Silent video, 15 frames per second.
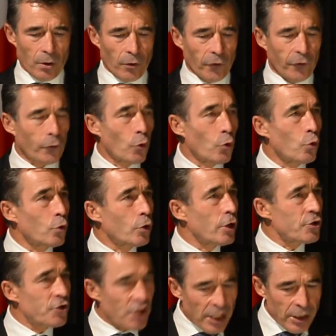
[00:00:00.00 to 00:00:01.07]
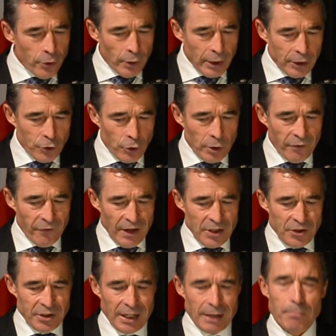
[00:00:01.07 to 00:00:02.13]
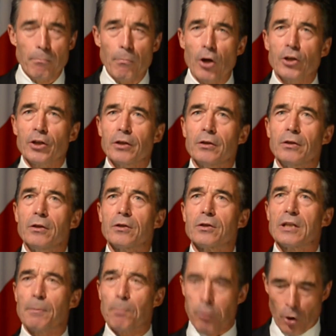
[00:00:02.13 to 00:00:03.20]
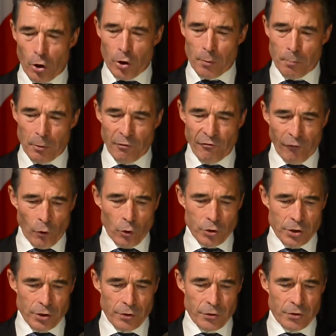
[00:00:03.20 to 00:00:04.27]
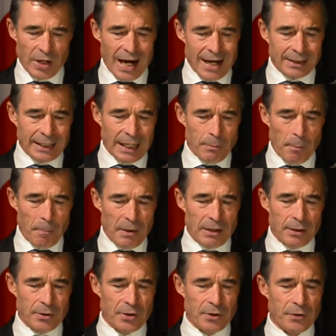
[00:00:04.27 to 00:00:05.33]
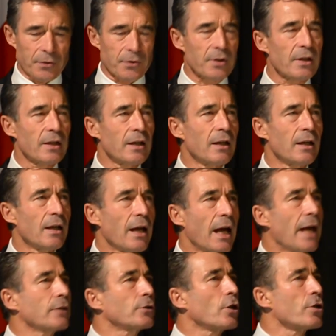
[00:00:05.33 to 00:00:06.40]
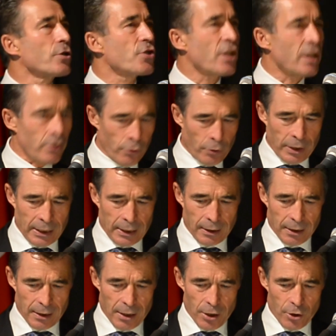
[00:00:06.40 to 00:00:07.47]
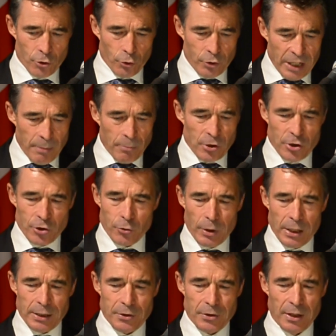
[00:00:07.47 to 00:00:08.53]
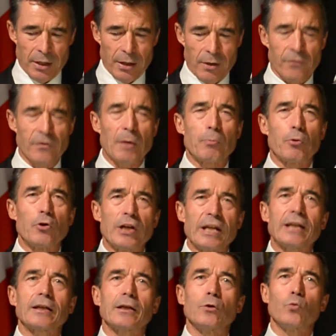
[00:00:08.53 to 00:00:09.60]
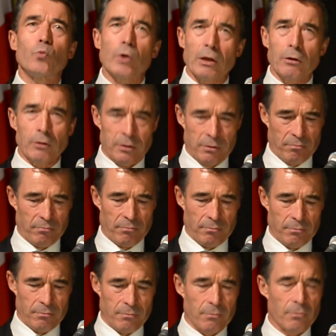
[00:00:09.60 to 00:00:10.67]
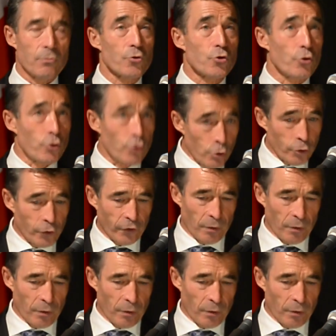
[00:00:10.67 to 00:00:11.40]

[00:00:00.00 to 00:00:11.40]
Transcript: through continuing to invest in modern deployable forces and capabilities and continuing to demonstrate the political will to use